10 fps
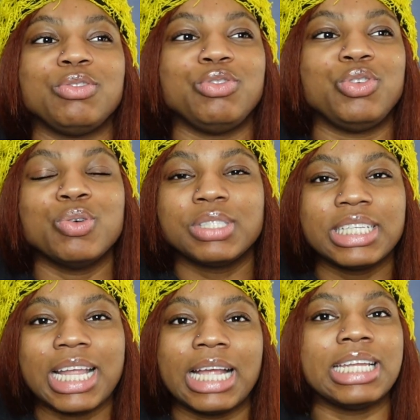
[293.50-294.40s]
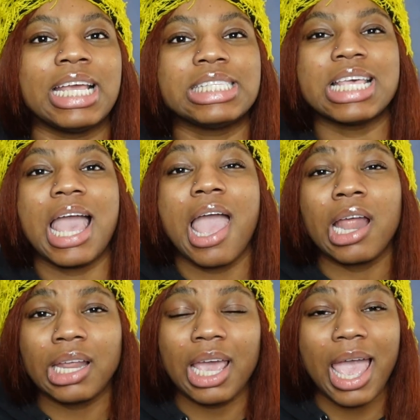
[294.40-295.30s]
using that day to
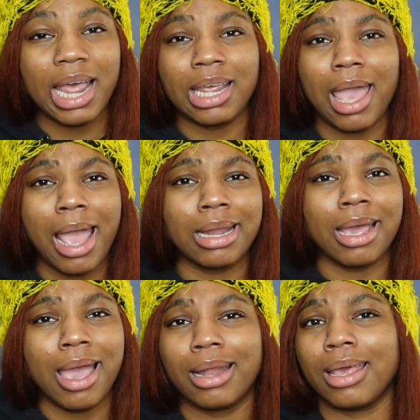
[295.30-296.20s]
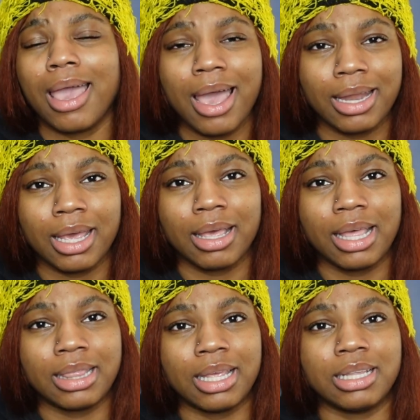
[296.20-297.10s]
edit,
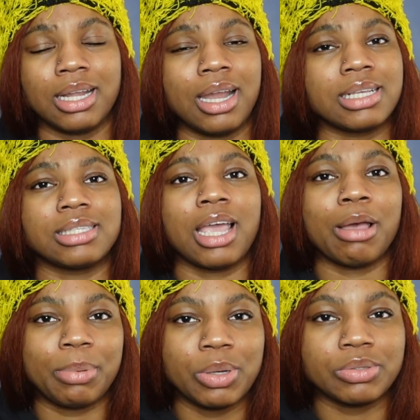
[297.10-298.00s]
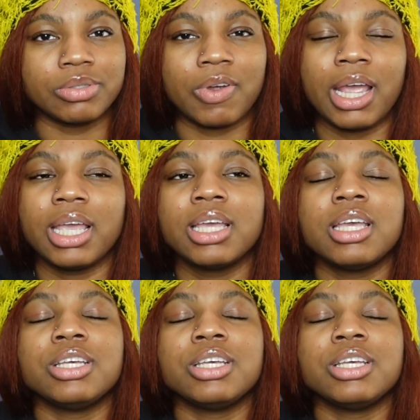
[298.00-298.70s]
and then the next day I'll post, right?